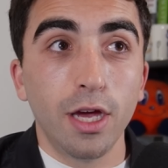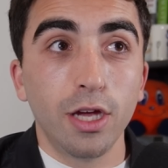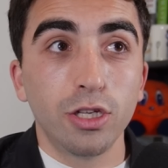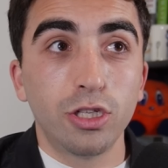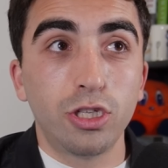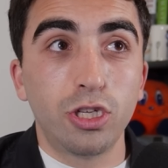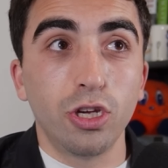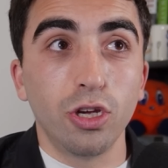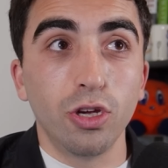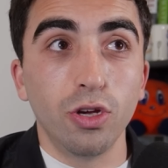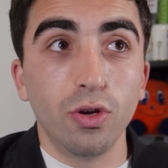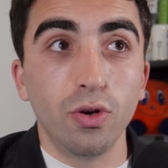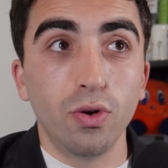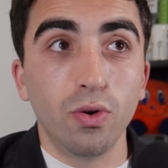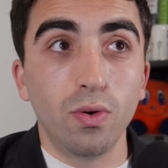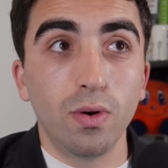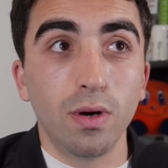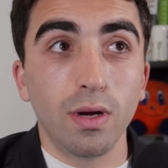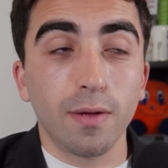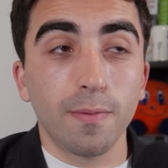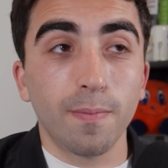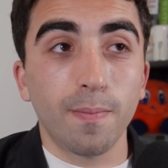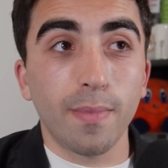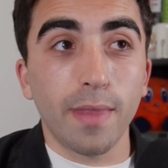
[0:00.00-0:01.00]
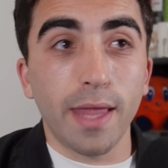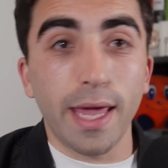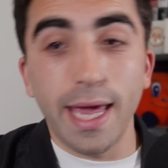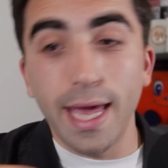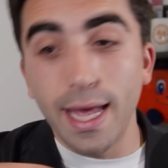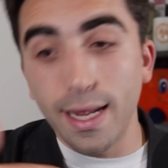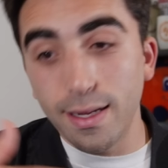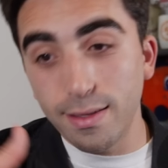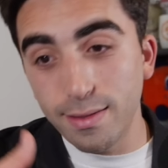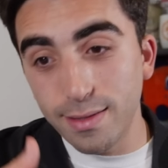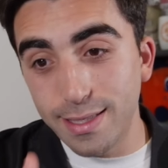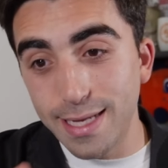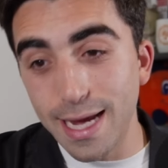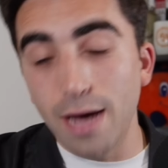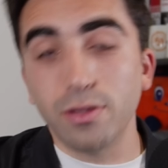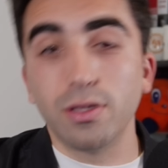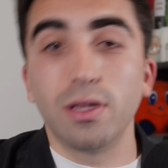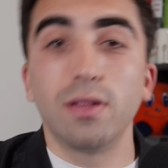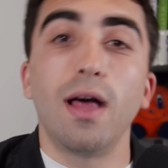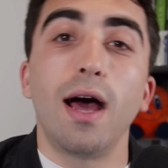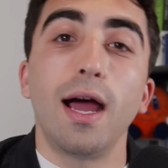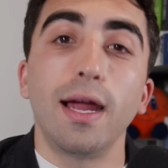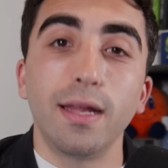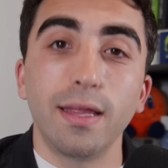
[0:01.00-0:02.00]
to hit down the
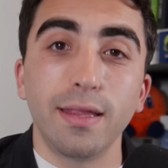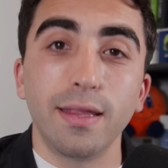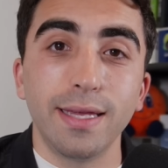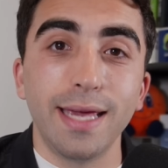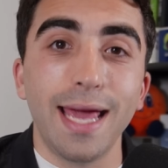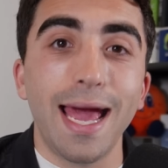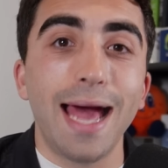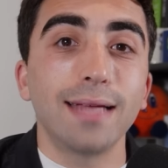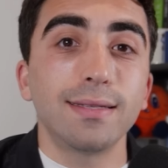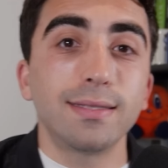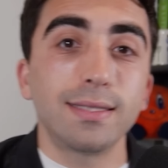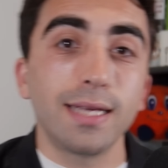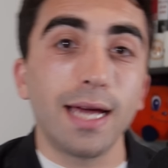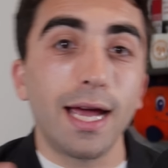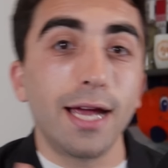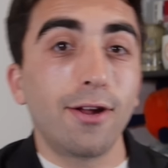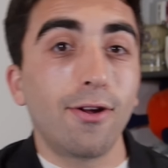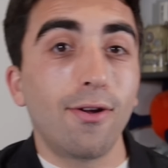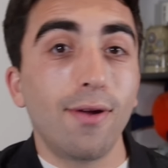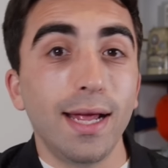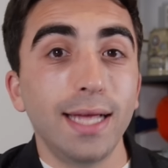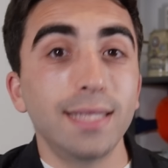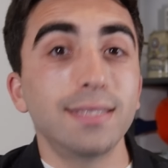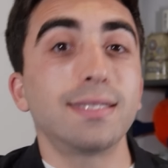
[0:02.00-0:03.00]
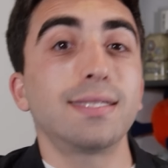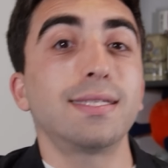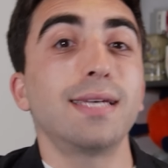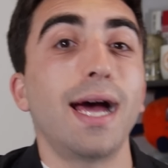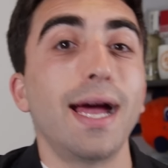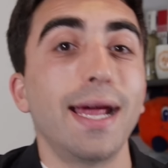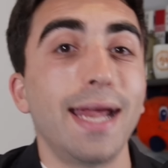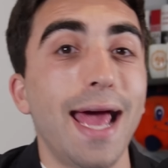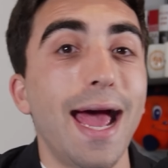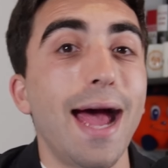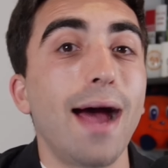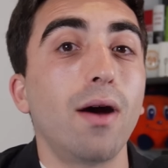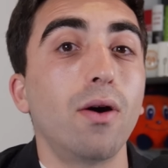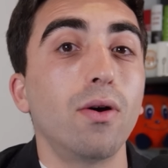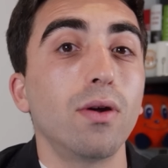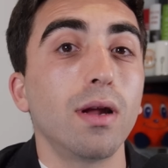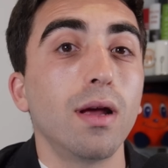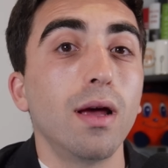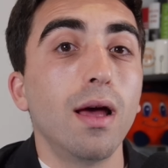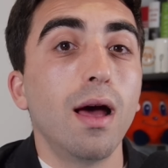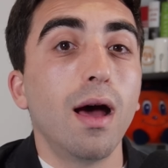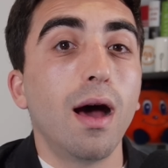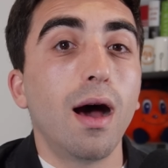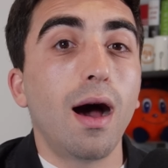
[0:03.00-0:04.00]
line on the ad side or inside out
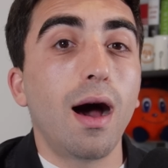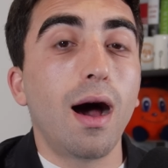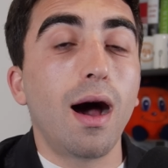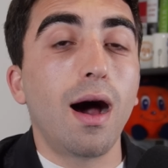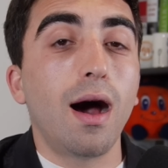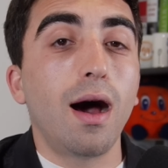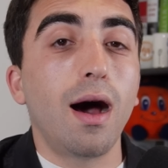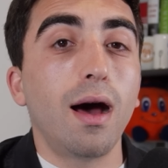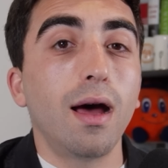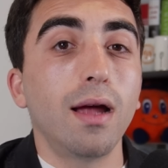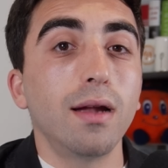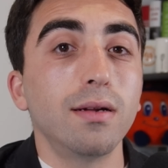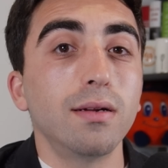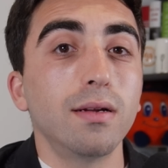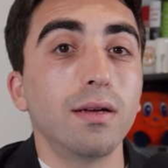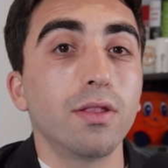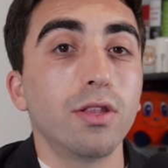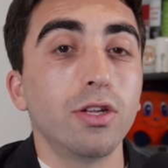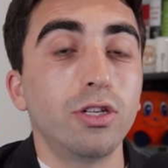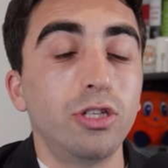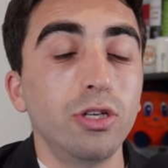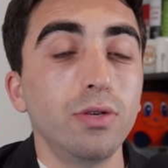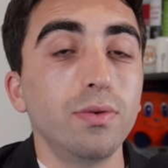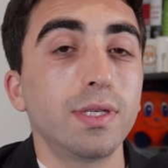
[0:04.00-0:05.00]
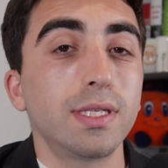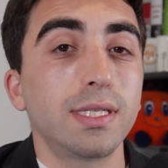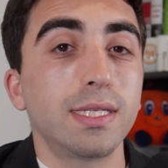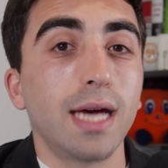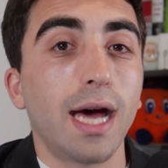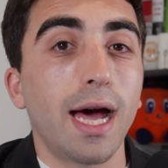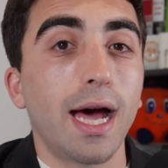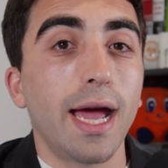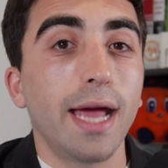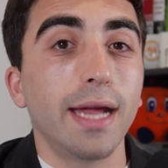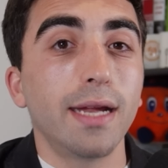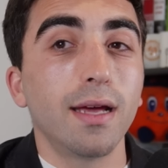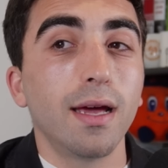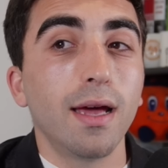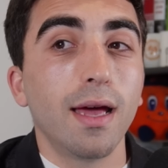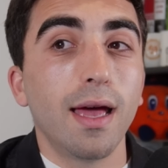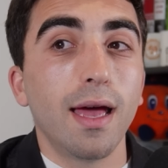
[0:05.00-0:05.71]
on the deuce side,